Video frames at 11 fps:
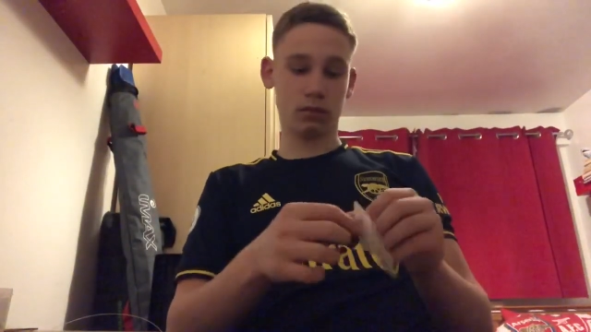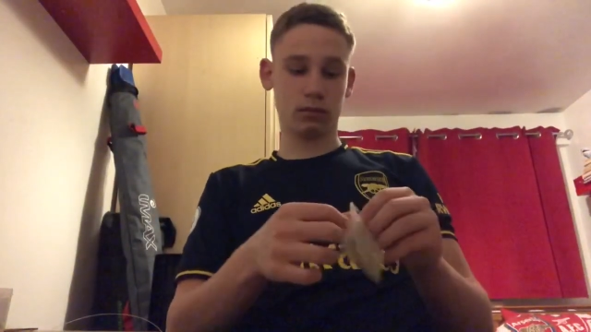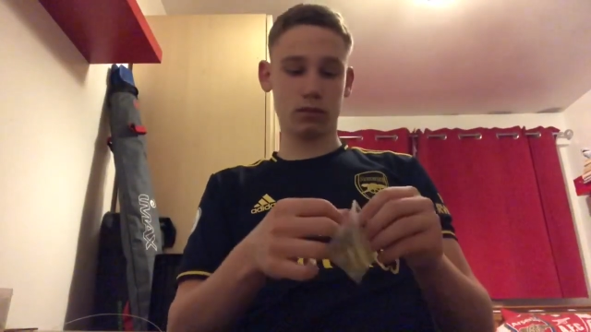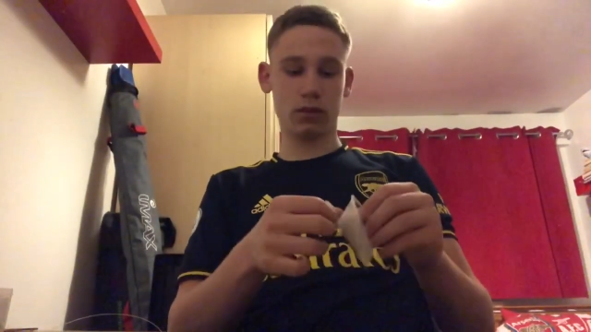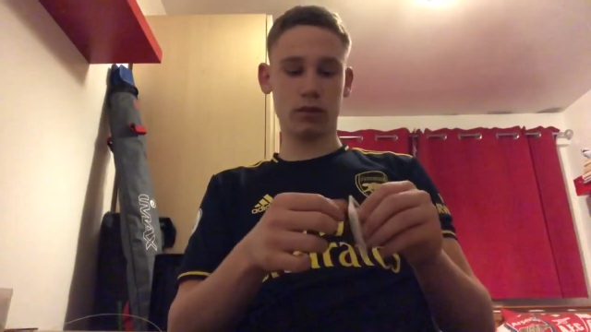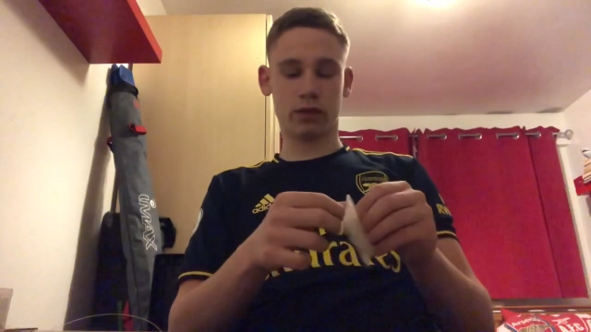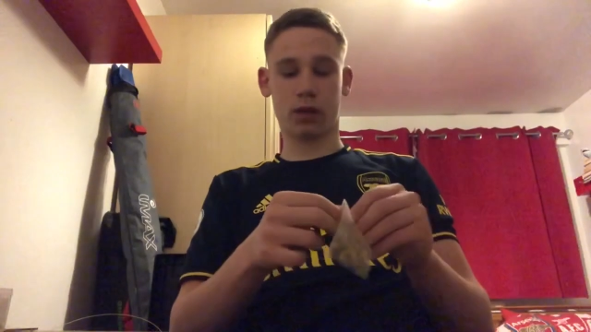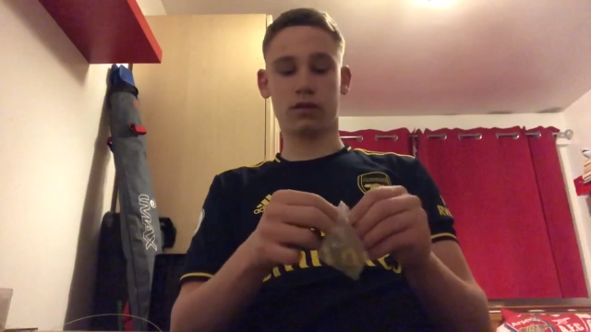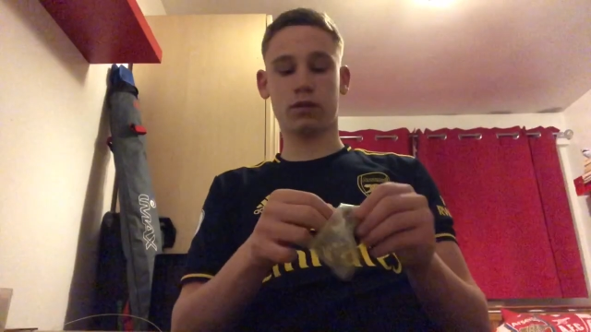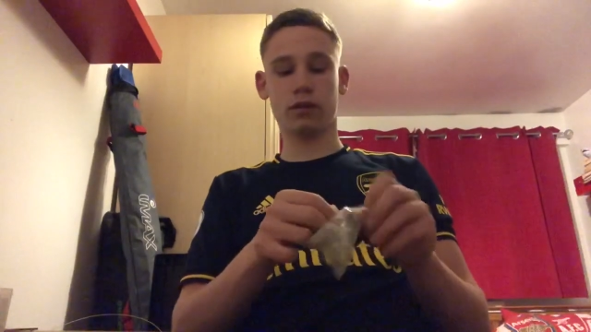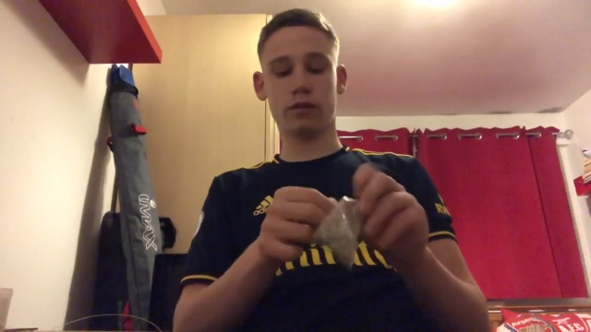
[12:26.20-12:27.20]
You don't
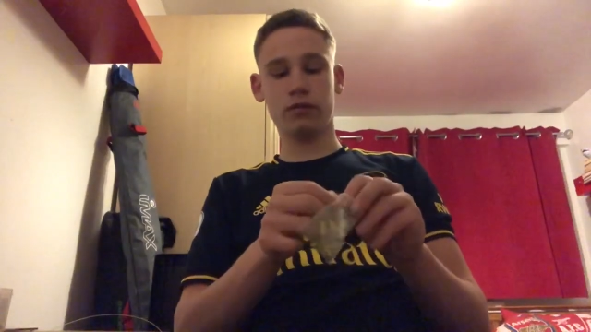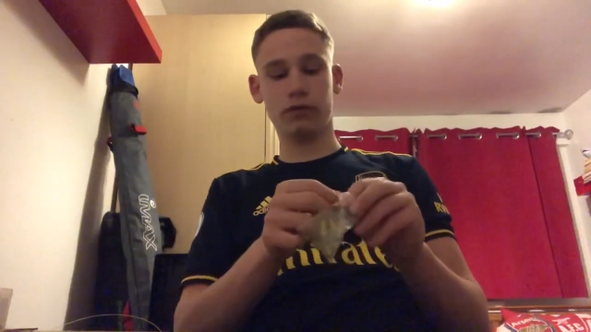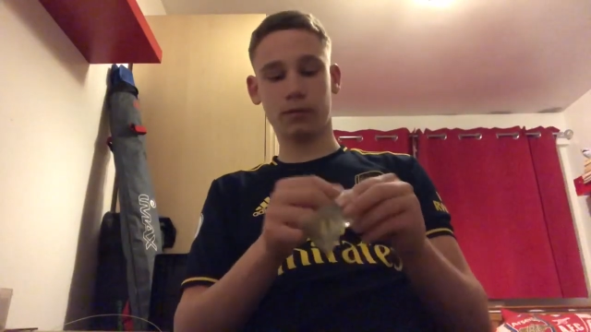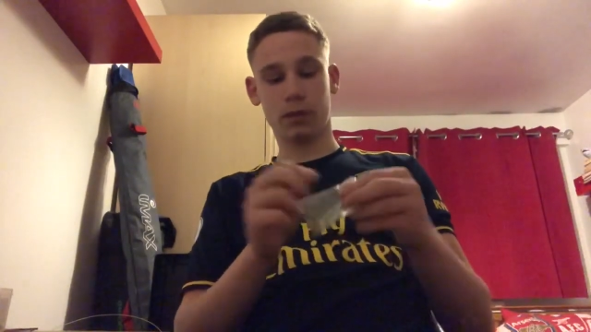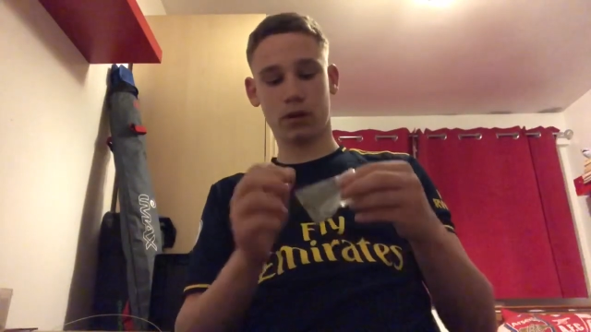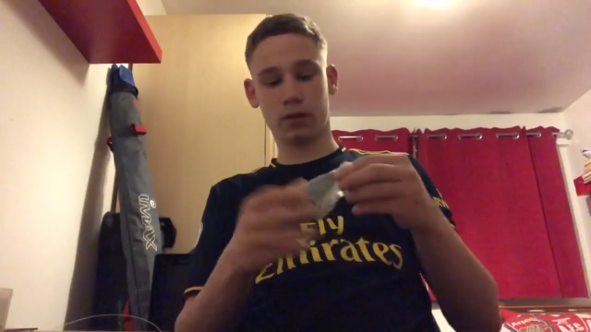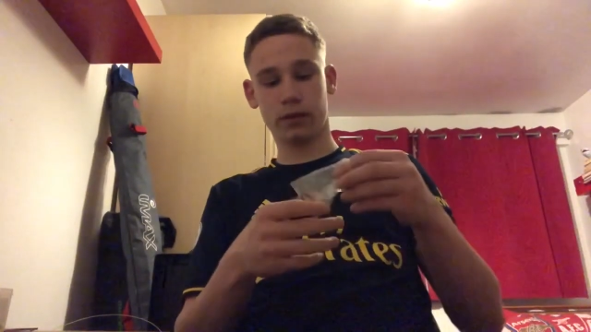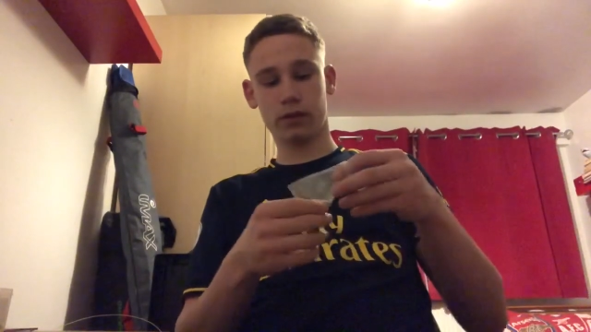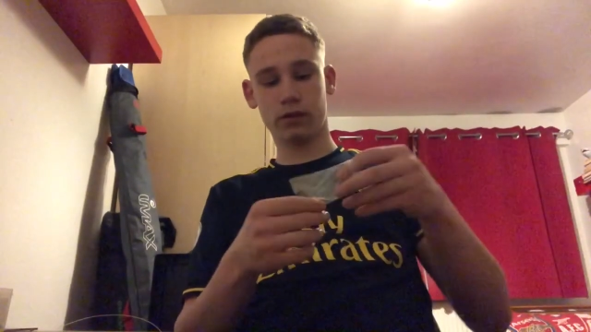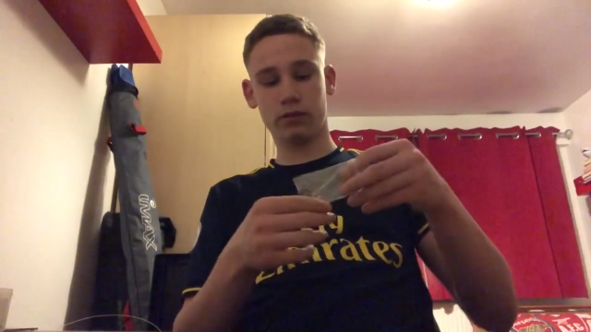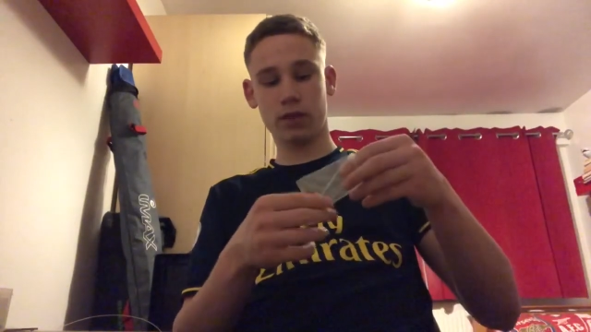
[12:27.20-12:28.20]
catch loads, but I mean you
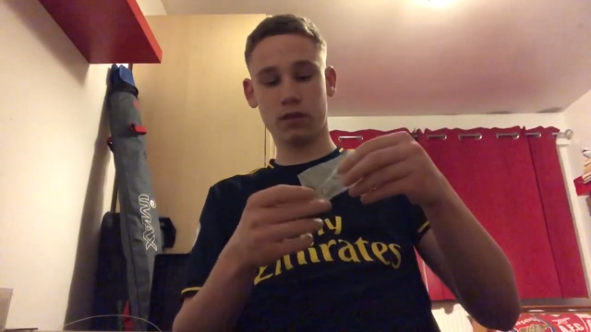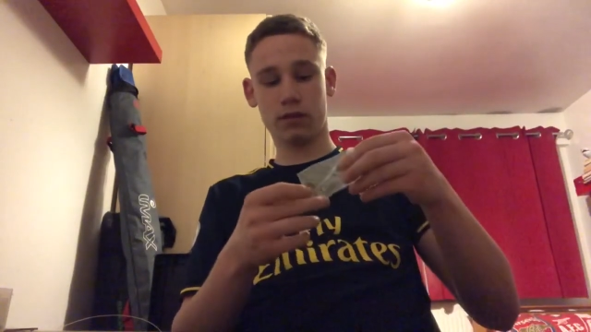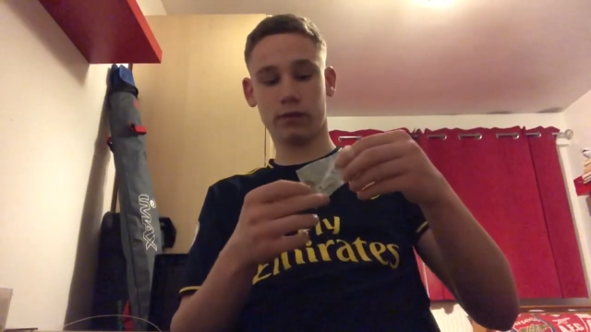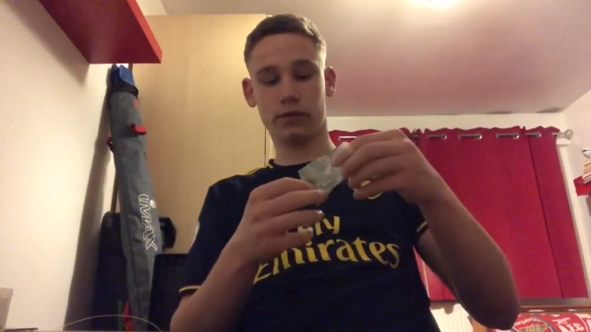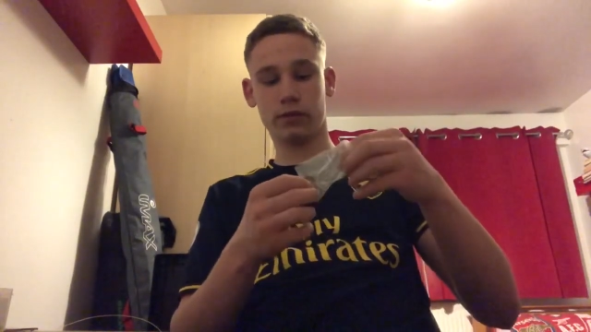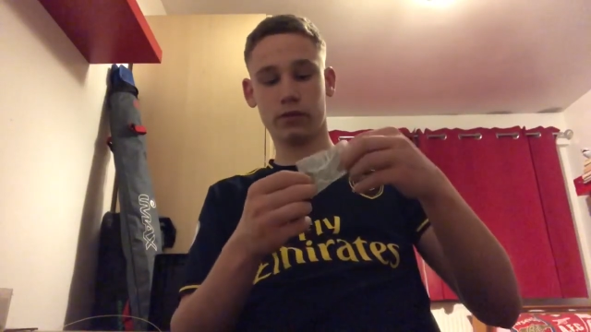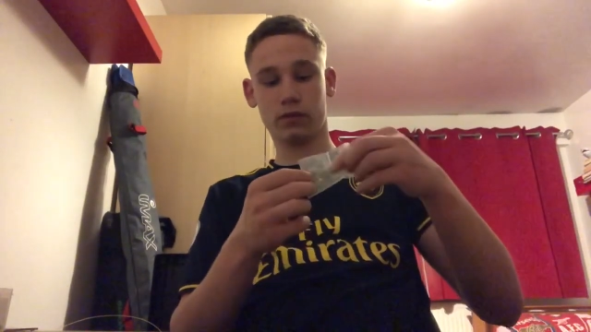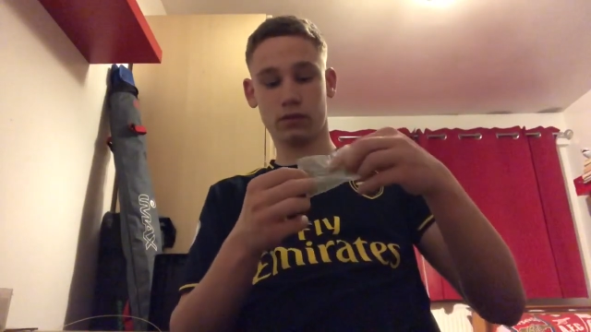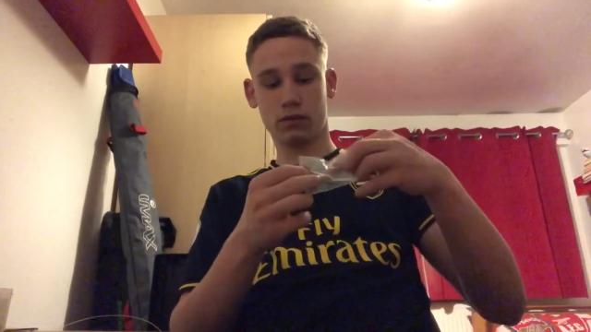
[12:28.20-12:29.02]
don't need loads, do you?